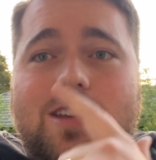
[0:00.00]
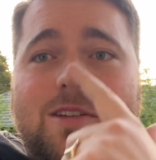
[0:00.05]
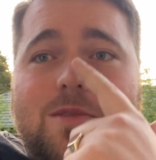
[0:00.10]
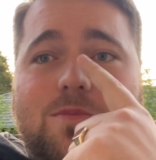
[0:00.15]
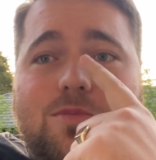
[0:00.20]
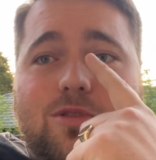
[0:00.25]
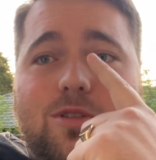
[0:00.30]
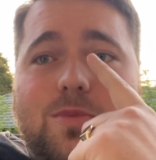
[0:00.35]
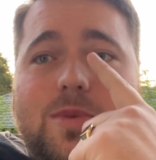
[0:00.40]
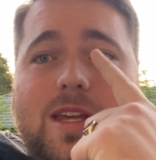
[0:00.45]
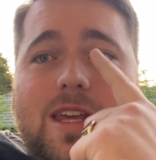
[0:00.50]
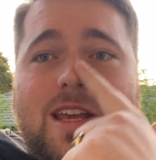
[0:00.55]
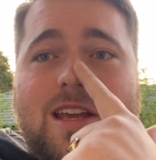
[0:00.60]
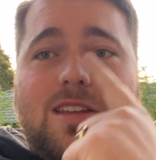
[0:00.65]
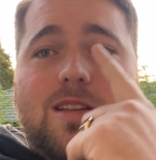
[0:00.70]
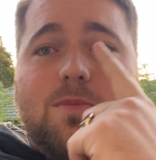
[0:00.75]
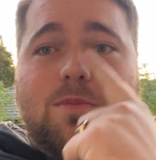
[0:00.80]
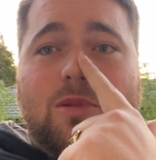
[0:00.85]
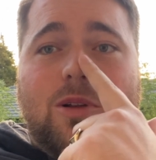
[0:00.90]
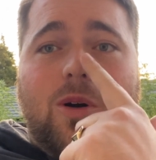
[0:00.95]
You can probably
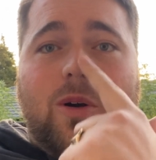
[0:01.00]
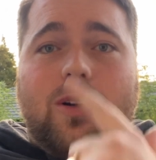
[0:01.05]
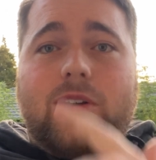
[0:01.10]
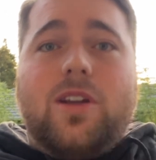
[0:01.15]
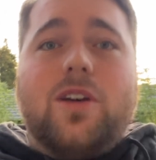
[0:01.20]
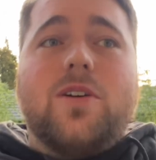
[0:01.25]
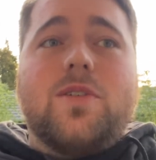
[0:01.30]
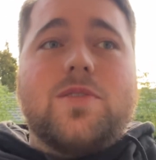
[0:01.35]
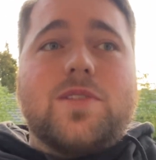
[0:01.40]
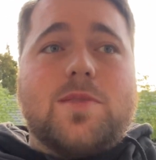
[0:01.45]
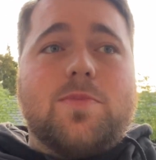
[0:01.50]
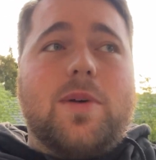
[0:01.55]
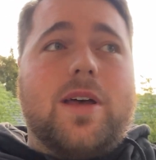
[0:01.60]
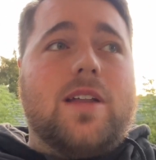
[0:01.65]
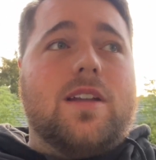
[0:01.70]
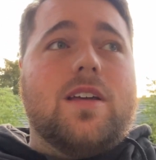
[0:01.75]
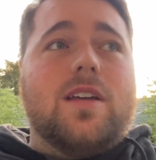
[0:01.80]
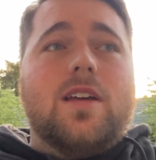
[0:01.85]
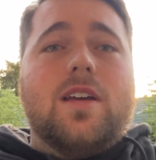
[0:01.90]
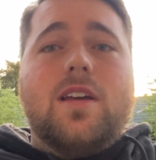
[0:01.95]
hear the block nose,
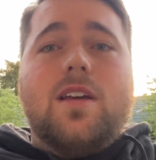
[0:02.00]
but